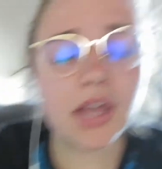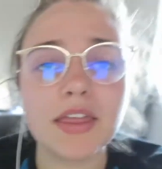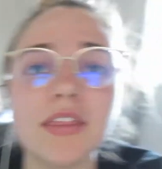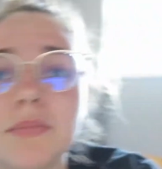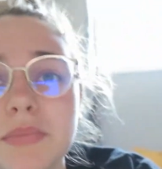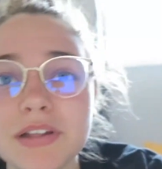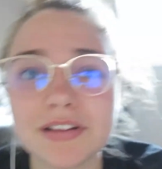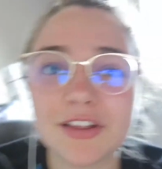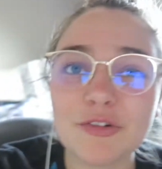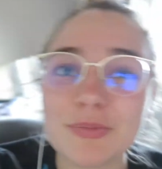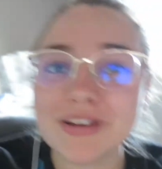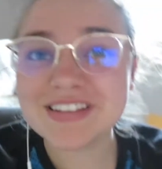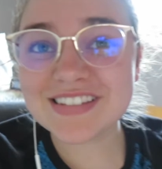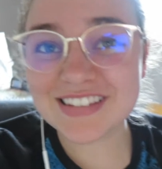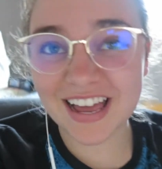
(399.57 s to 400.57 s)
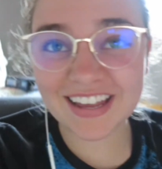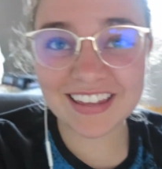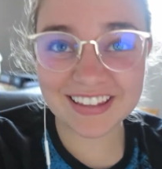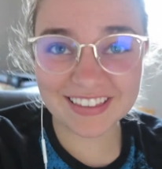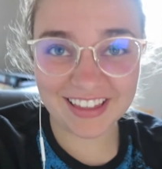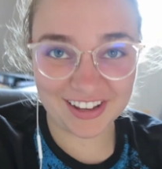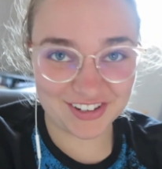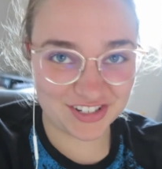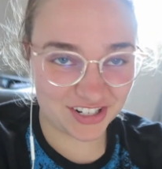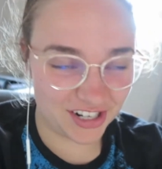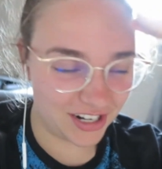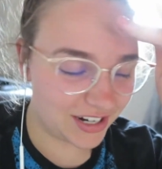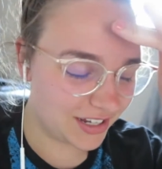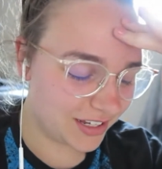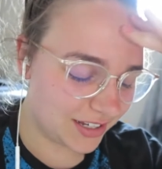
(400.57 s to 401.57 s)
in the middle of my second
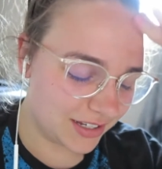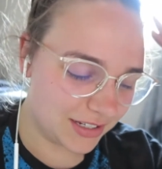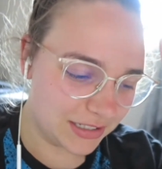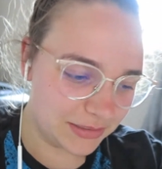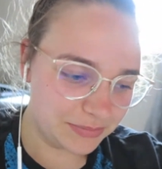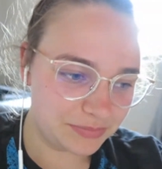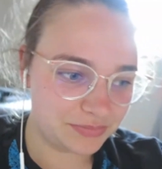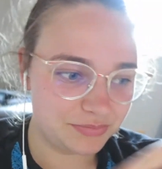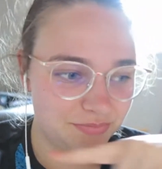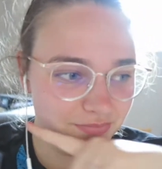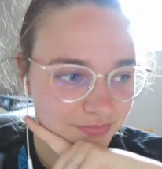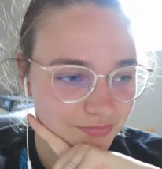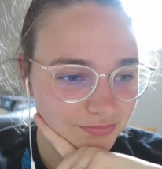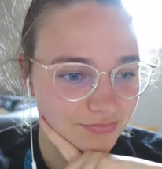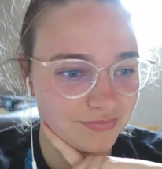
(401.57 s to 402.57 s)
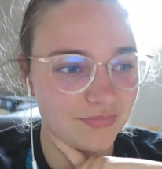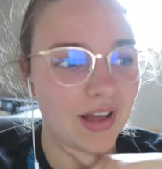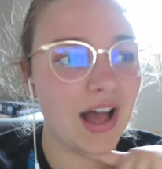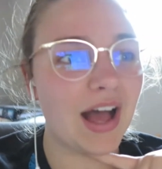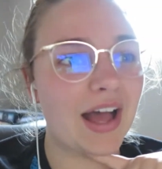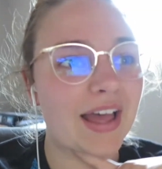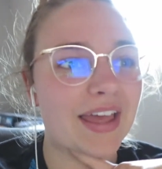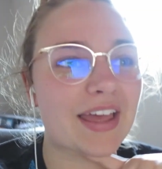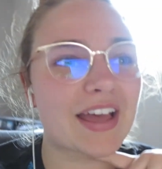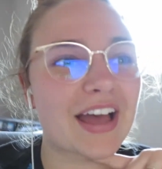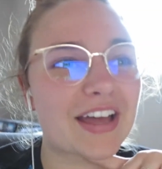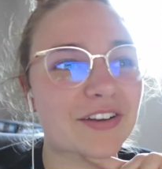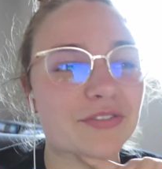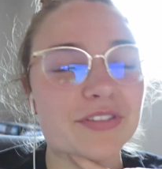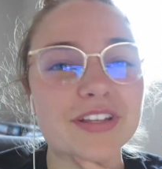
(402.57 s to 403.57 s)
lecture I
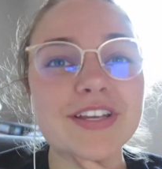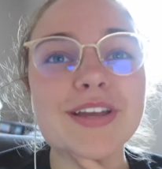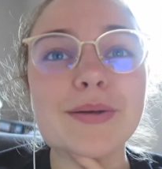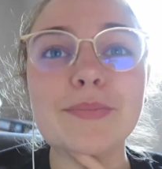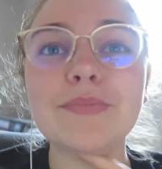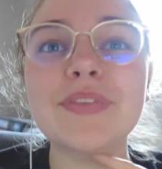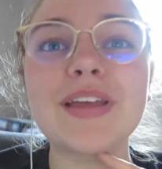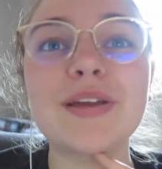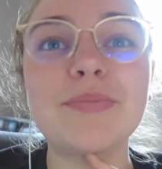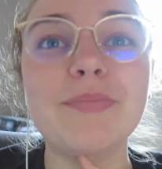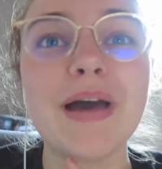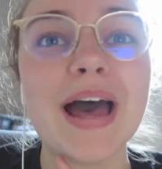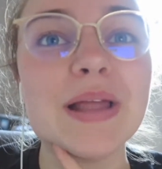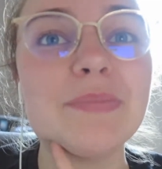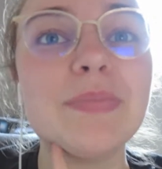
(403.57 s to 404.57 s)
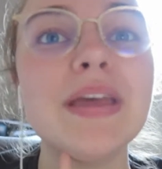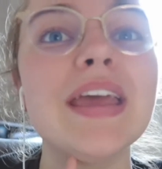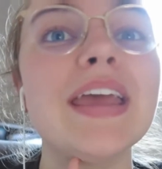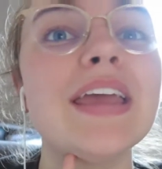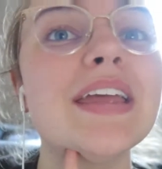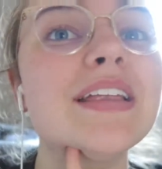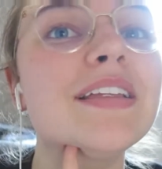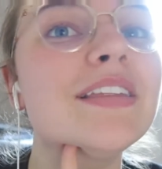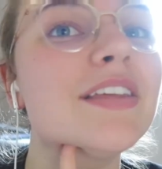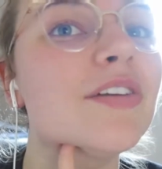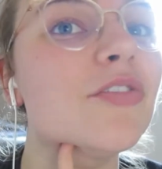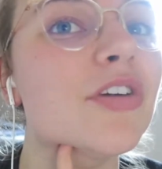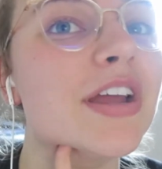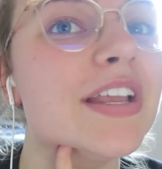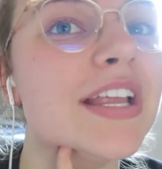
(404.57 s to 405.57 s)
had a really like bad pain
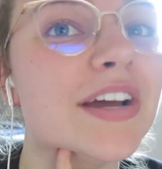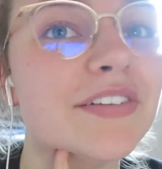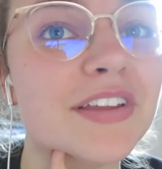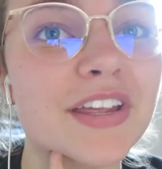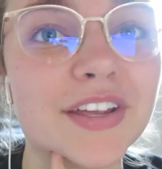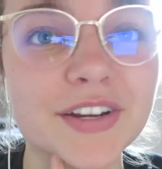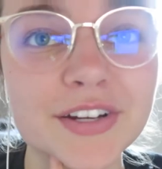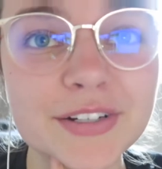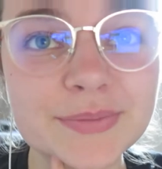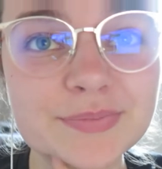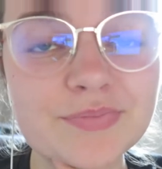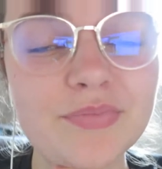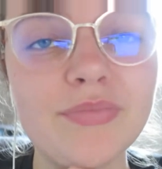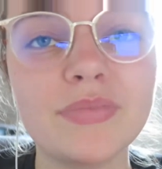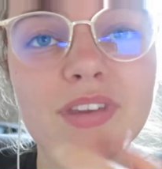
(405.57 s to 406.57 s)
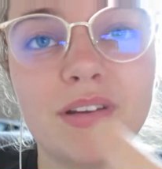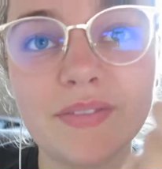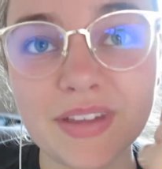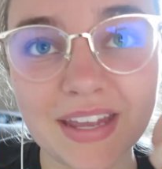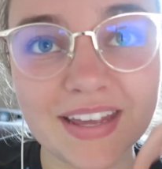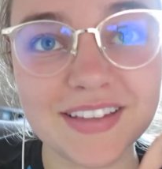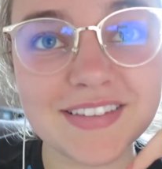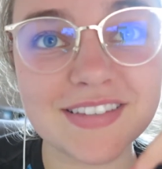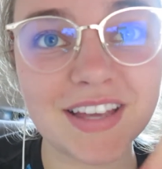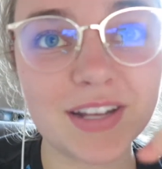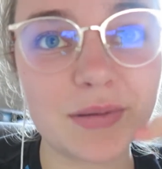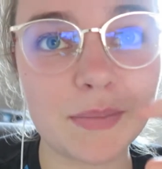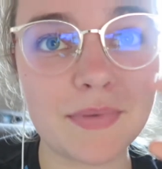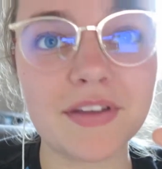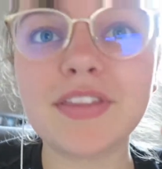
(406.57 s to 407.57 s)
like right down here on the inside
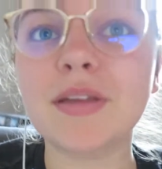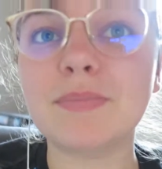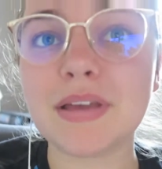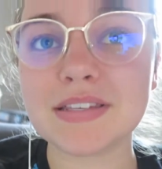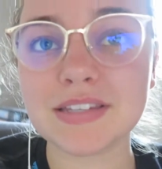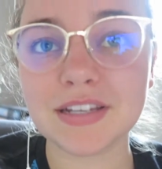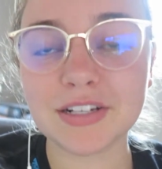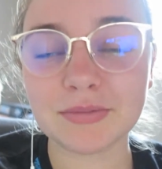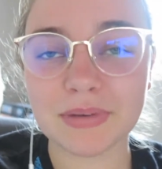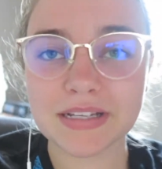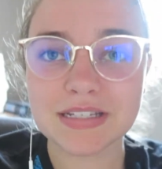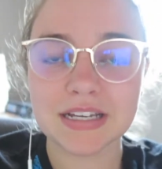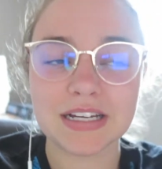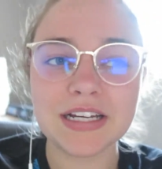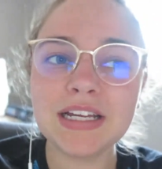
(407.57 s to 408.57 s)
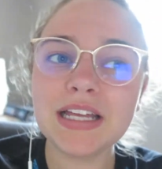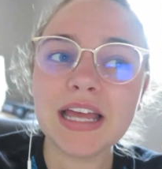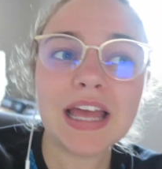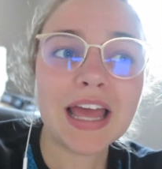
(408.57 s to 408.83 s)
of my mouth, like basically under my tongue,